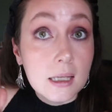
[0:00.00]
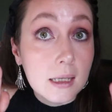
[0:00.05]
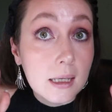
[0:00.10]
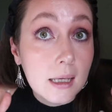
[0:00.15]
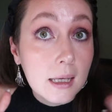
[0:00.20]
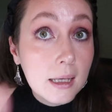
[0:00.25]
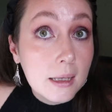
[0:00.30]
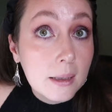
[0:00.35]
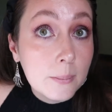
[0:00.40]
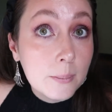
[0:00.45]

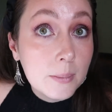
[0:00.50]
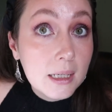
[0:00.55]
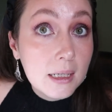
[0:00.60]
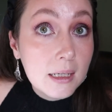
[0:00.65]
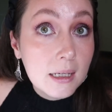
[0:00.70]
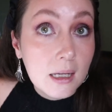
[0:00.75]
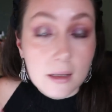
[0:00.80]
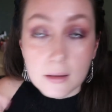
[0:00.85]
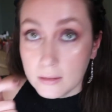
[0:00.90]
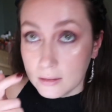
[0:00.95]
came
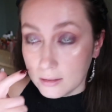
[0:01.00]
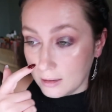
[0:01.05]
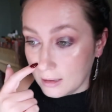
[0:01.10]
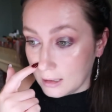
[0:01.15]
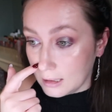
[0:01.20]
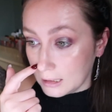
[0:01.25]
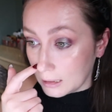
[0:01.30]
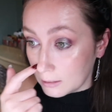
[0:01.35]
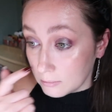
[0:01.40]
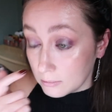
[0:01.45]
together,
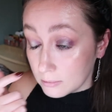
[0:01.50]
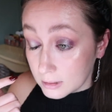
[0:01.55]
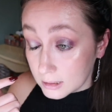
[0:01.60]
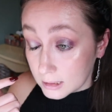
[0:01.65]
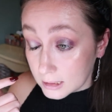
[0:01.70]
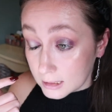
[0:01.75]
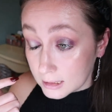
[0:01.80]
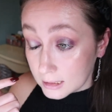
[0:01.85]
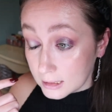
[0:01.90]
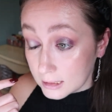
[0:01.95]
and I
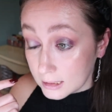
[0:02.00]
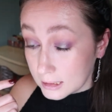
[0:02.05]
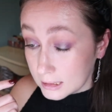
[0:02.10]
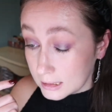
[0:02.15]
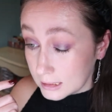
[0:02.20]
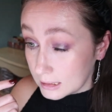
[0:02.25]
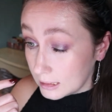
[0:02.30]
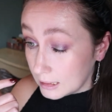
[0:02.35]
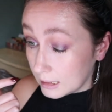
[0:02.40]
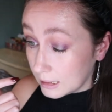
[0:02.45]

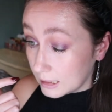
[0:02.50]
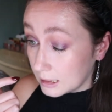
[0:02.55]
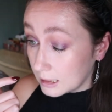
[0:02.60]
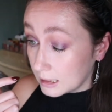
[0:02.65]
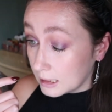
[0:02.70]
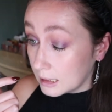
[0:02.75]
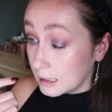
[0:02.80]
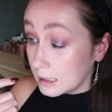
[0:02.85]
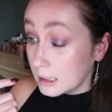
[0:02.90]
really like